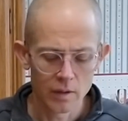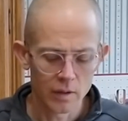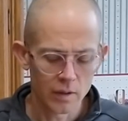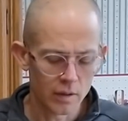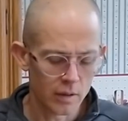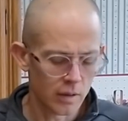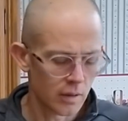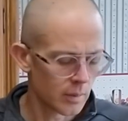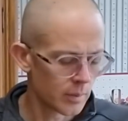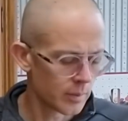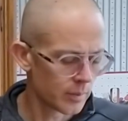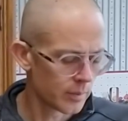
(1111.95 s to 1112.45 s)

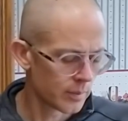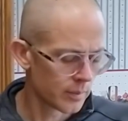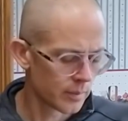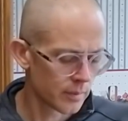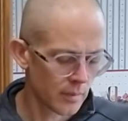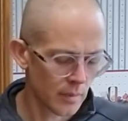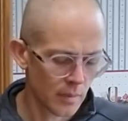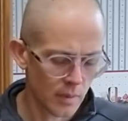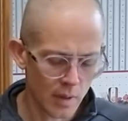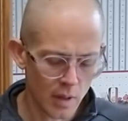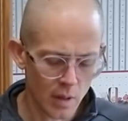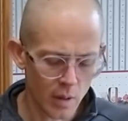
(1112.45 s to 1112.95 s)
how
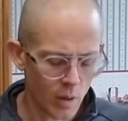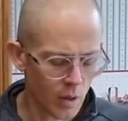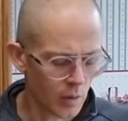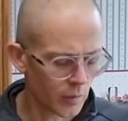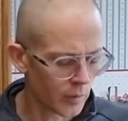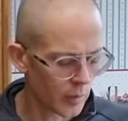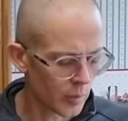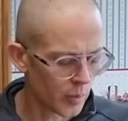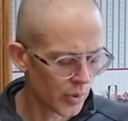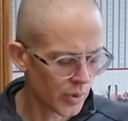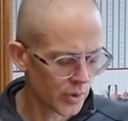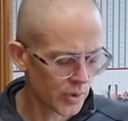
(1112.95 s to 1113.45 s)
hard
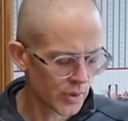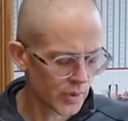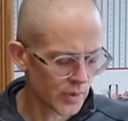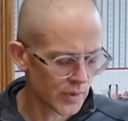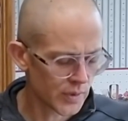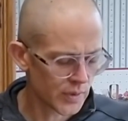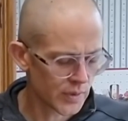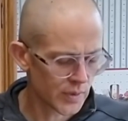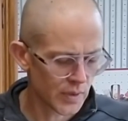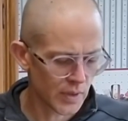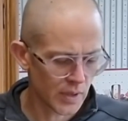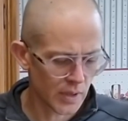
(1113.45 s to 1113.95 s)
we push
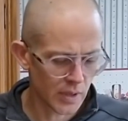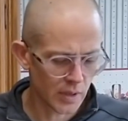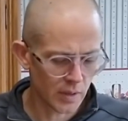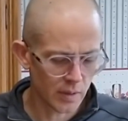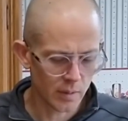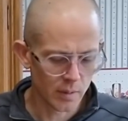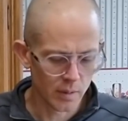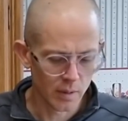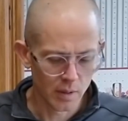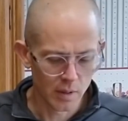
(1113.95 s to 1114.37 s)
this thing.